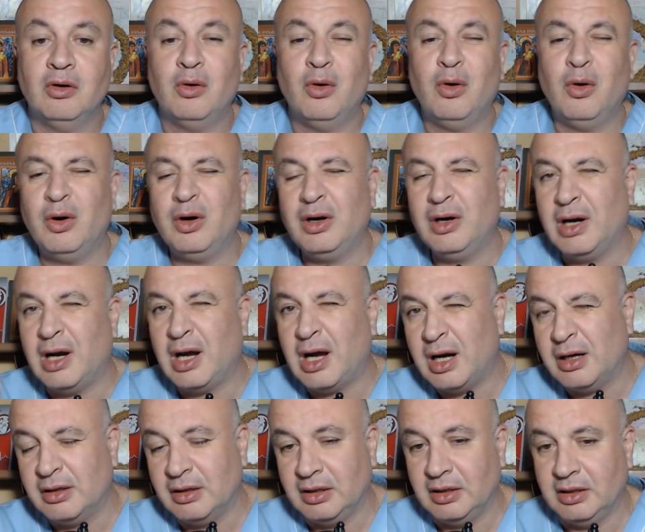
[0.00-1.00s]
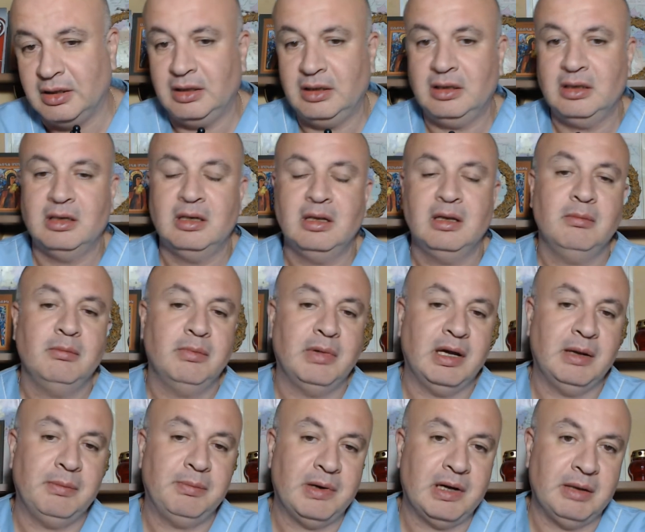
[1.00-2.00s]
or rarely
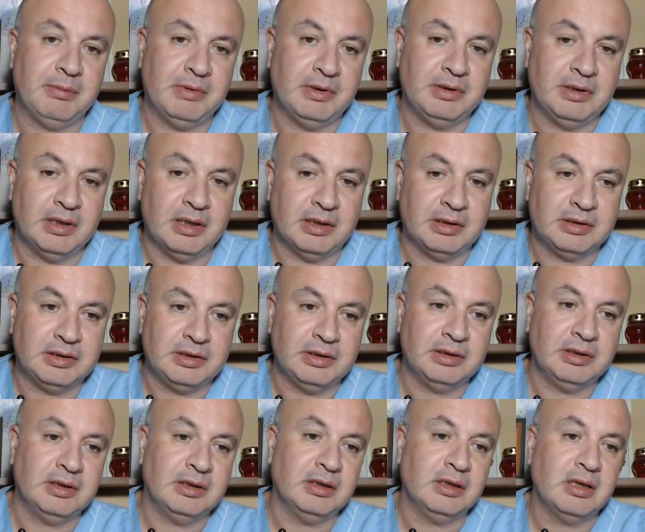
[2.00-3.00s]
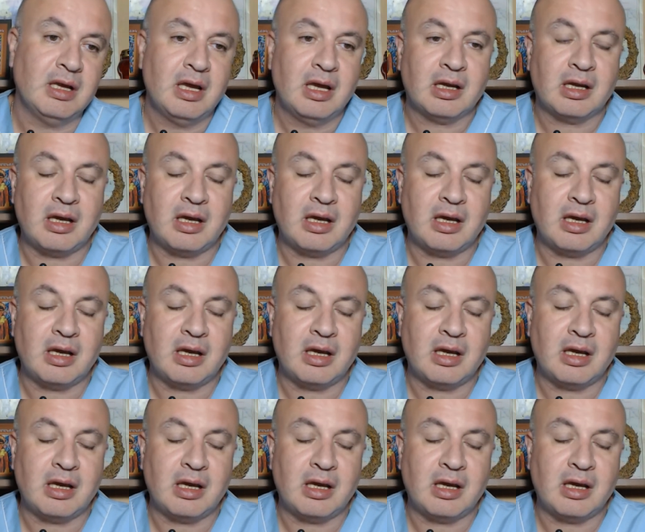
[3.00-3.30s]
by pulmonary arterial